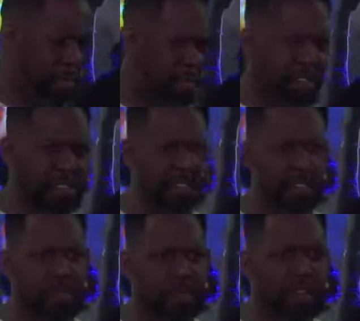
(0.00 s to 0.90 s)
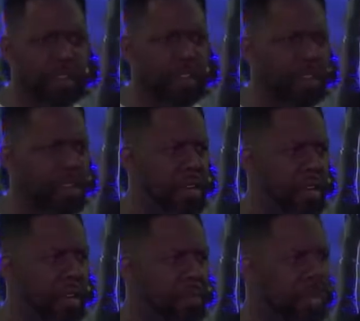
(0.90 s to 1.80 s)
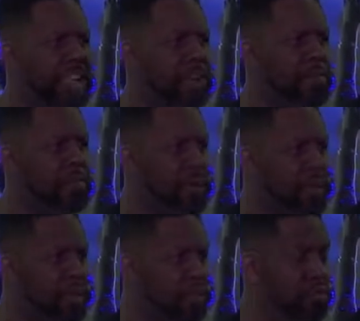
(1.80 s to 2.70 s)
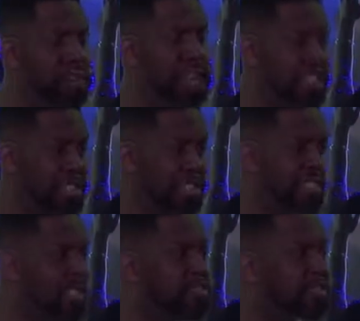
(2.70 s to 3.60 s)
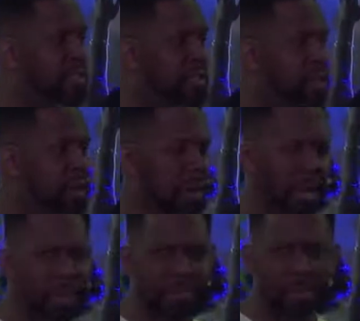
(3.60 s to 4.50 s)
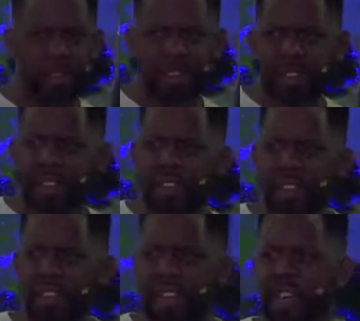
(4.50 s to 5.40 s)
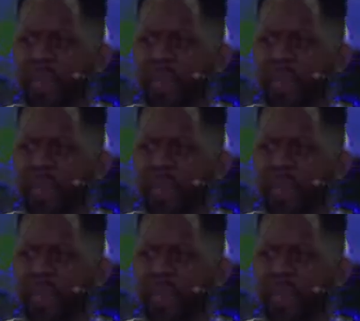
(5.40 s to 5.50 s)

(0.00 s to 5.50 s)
relationship with God, he helped me through relationships. The other thing he